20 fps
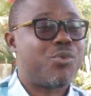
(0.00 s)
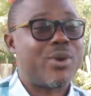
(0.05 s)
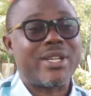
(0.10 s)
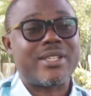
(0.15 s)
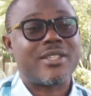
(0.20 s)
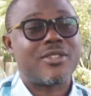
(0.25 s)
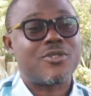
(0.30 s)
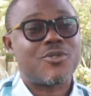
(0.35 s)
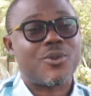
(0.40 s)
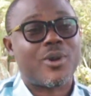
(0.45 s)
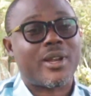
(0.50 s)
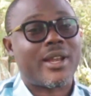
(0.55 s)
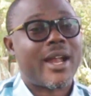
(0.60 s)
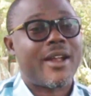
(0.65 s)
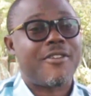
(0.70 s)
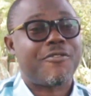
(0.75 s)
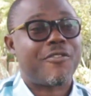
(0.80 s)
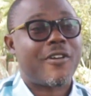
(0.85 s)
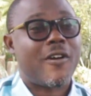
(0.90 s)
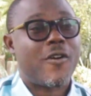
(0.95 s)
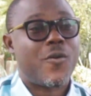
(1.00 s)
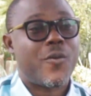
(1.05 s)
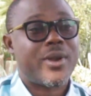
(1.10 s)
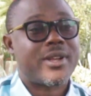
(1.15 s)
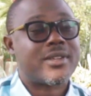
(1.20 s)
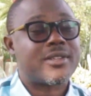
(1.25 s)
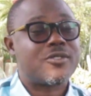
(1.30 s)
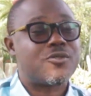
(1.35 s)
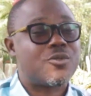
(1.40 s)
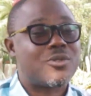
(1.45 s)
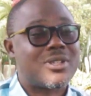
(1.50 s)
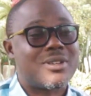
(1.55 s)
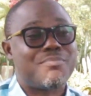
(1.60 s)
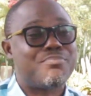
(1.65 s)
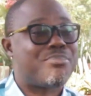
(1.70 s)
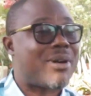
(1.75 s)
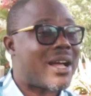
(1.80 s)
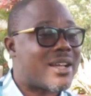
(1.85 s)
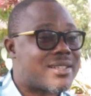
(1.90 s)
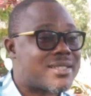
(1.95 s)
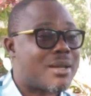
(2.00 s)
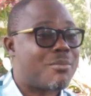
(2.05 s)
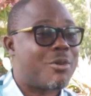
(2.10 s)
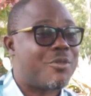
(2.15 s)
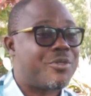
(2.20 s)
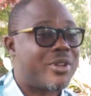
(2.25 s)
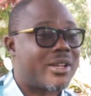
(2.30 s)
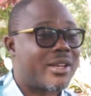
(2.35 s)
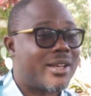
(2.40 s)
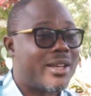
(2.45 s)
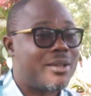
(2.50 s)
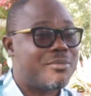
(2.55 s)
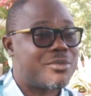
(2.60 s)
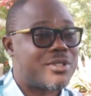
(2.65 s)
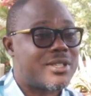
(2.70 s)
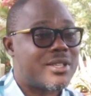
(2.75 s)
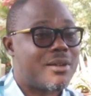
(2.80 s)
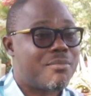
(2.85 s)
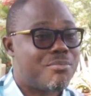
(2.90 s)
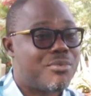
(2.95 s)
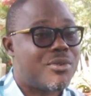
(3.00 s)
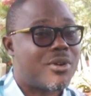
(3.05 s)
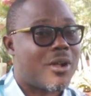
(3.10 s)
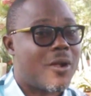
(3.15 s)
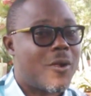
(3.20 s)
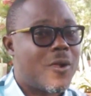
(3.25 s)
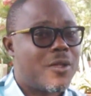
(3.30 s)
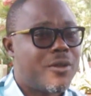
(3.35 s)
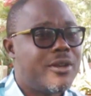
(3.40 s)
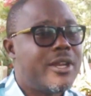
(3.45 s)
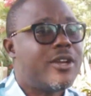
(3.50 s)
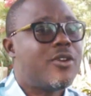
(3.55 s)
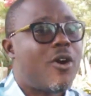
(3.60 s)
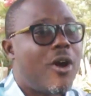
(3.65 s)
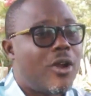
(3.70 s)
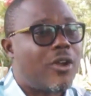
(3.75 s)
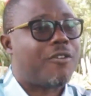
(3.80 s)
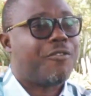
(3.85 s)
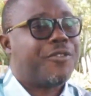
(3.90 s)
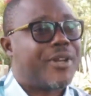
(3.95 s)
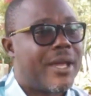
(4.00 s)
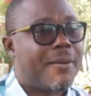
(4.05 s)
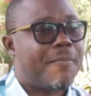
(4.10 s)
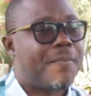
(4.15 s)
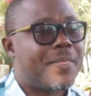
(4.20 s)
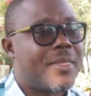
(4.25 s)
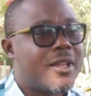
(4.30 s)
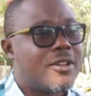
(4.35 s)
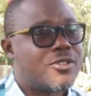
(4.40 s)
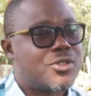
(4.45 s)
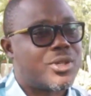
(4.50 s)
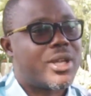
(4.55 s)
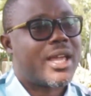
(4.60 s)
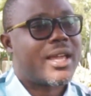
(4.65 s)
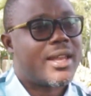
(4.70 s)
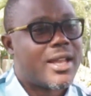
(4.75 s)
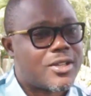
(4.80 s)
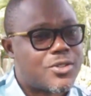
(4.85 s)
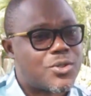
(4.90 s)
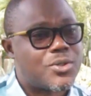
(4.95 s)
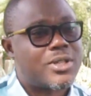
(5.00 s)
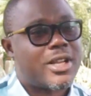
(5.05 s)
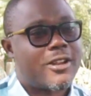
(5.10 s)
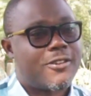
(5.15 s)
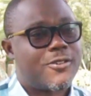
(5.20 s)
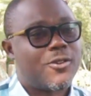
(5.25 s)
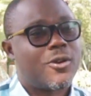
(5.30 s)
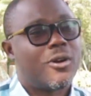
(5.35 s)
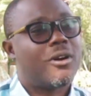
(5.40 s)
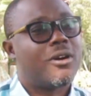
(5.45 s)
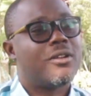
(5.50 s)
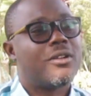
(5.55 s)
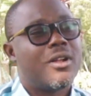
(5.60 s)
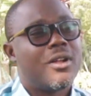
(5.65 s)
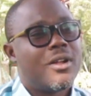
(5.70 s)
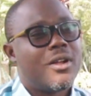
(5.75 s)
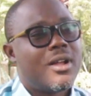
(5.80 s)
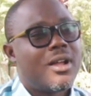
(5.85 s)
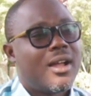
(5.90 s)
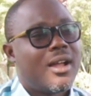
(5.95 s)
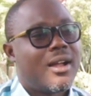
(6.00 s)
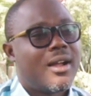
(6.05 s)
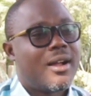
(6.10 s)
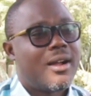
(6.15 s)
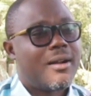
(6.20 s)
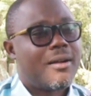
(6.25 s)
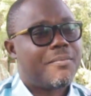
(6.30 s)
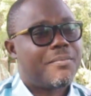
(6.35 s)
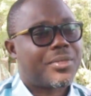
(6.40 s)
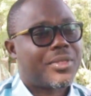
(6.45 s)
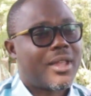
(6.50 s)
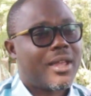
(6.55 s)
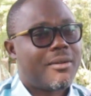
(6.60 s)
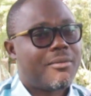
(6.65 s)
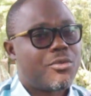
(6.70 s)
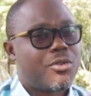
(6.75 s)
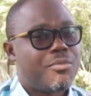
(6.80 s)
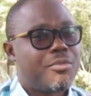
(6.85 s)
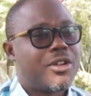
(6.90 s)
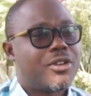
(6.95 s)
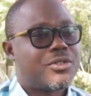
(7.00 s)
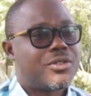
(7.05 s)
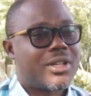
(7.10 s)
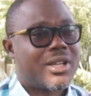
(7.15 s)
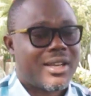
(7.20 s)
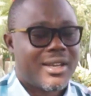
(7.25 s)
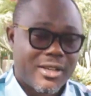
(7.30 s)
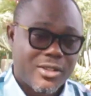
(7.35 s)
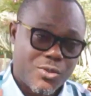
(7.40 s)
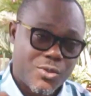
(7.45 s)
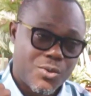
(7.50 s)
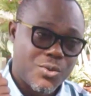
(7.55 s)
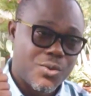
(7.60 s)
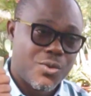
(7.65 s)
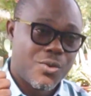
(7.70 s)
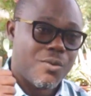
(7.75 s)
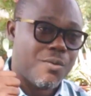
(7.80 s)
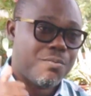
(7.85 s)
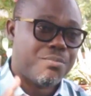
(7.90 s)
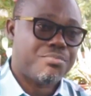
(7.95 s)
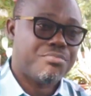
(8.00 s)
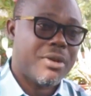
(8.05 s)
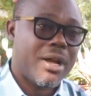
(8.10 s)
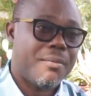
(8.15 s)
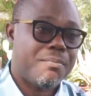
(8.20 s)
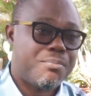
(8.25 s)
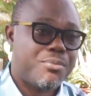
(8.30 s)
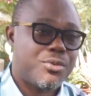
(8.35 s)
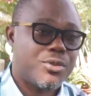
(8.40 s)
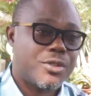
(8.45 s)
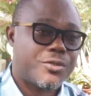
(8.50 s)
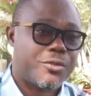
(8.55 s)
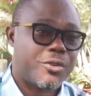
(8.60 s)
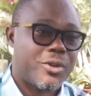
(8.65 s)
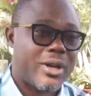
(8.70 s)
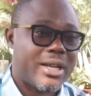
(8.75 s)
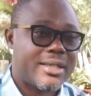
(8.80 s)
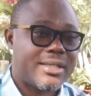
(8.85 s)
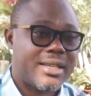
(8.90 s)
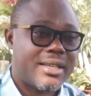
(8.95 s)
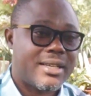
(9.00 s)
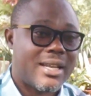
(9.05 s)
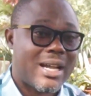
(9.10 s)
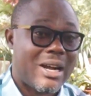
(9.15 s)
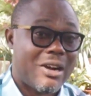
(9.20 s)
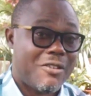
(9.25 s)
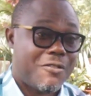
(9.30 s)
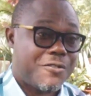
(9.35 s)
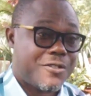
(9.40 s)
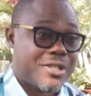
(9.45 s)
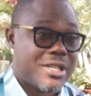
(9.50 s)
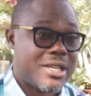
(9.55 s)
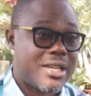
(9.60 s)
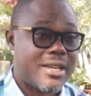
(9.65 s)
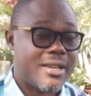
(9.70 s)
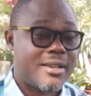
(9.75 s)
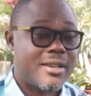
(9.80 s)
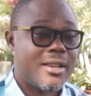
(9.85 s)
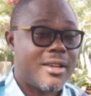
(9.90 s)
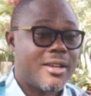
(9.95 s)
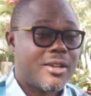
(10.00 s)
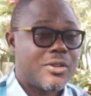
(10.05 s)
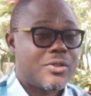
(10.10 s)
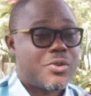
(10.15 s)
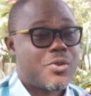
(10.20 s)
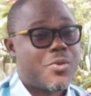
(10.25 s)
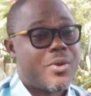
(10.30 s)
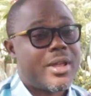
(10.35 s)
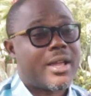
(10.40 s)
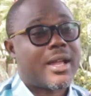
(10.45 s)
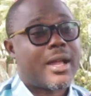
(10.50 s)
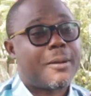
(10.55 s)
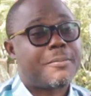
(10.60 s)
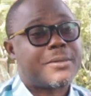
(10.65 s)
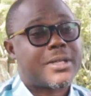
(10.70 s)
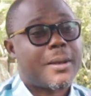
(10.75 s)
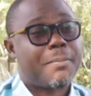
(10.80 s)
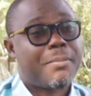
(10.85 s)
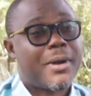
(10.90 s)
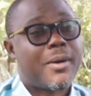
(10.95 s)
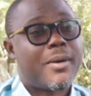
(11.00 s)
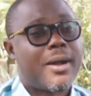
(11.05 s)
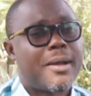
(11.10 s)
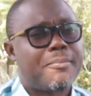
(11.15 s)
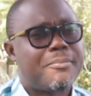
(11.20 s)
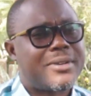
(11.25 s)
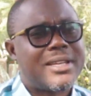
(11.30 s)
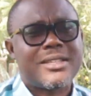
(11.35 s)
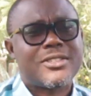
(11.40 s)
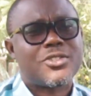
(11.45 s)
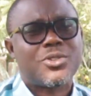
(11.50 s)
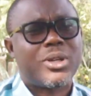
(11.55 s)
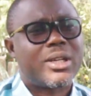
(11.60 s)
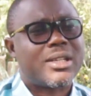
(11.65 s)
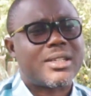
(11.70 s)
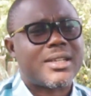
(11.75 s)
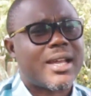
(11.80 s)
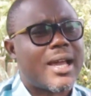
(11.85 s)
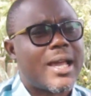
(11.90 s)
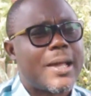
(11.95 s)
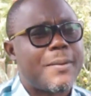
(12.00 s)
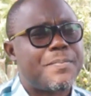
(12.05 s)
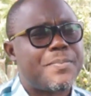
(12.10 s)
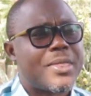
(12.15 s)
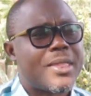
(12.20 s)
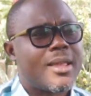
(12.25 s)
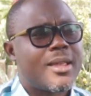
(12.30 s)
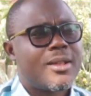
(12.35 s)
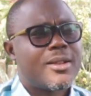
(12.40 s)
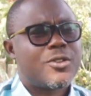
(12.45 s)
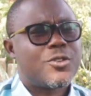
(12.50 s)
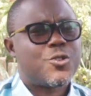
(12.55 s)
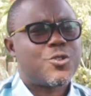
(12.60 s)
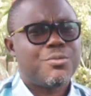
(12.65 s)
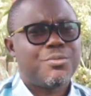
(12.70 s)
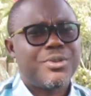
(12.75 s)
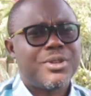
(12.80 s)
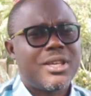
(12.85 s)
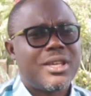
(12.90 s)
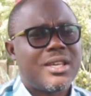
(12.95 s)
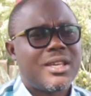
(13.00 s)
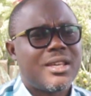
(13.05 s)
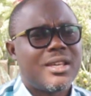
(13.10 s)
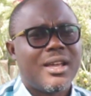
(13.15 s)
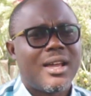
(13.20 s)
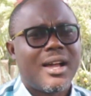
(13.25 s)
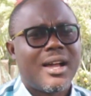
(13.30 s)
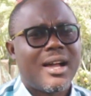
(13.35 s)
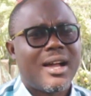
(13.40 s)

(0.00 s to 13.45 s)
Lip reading: written to clarify or written to debunk some of the claims in the book. You need all of them together so that you all remain together to push for your agenda of seeking to recapture power. This is not a time to be